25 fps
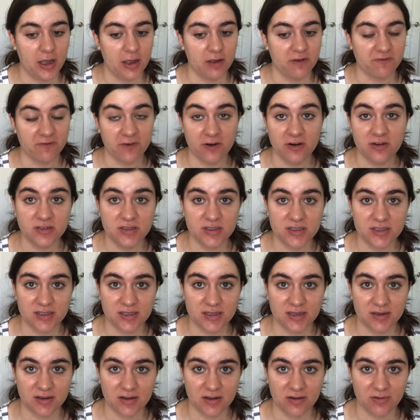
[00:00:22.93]
first
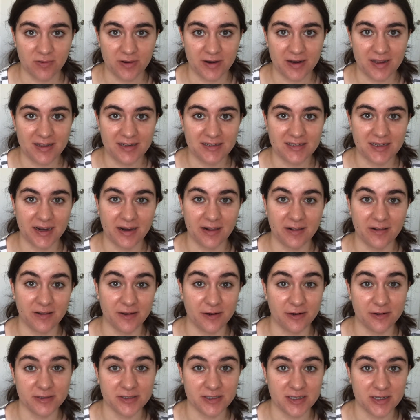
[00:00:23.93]
when he did a
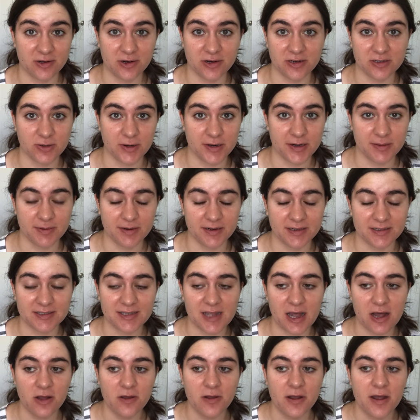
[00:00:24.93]
little secret 20-minute
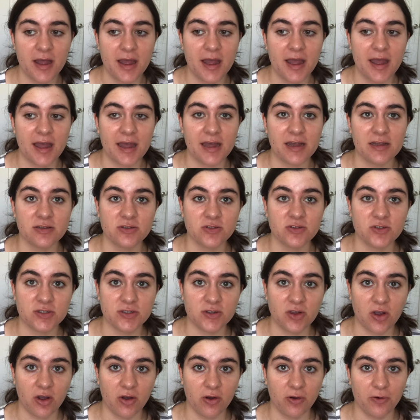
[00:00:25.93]
sale, and
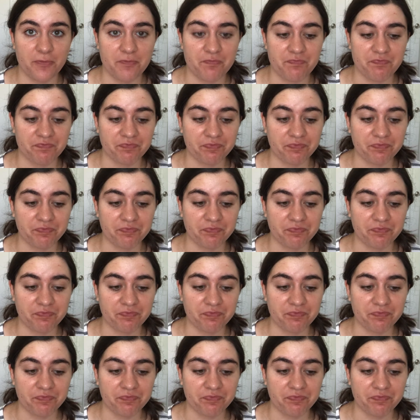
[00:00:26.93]
so